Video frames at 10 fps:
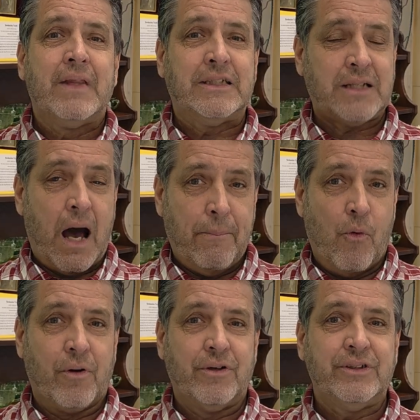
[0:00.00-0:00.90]
stop
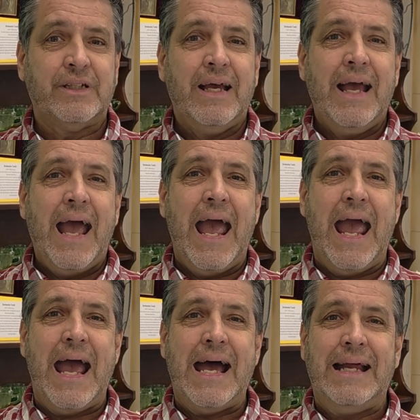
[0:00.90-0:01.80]
orders,
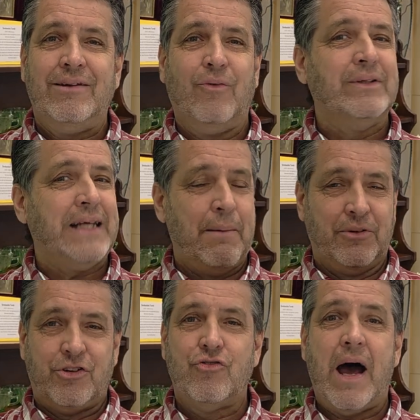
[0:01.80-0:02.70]
and was
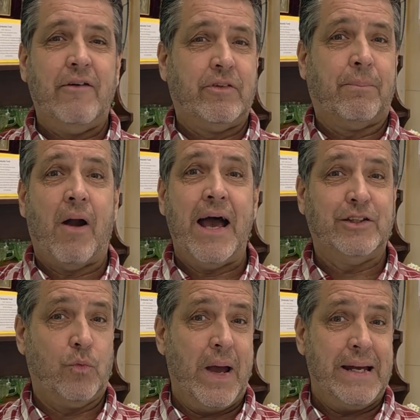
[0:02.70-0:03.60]
able to drive the
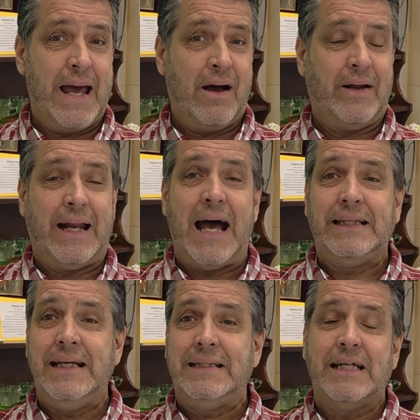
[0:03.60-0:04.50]
price way down. And I
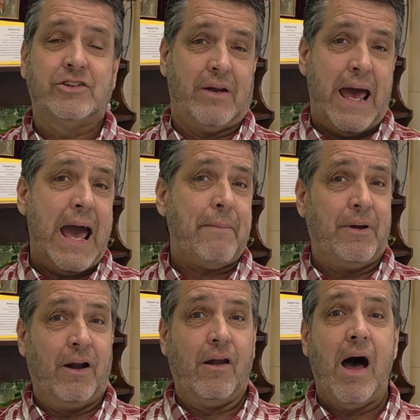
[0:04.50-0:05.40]
think that's going to
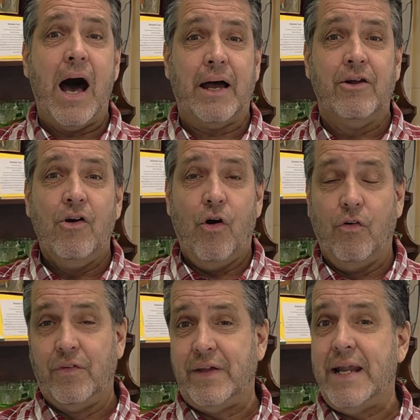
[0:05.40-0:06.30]
happen a lot
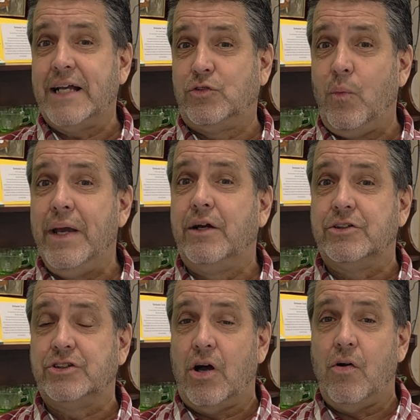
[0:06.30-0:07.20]
over the next week
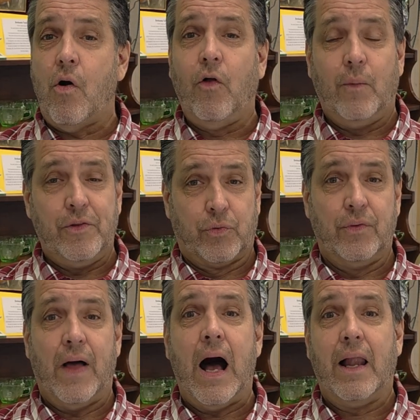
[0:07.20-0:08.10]
or so, all the way
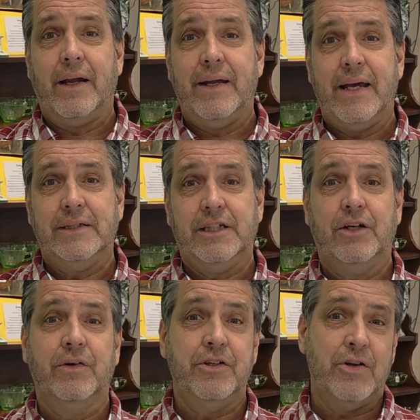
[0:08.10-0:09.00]
through the holidays
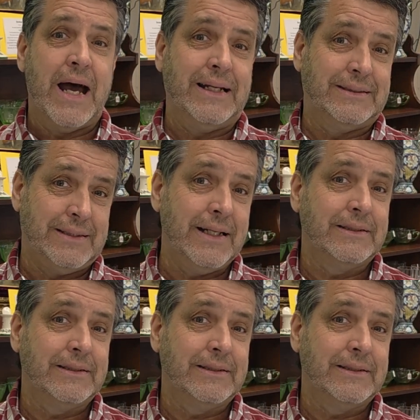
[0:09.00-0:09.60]
here in the United States.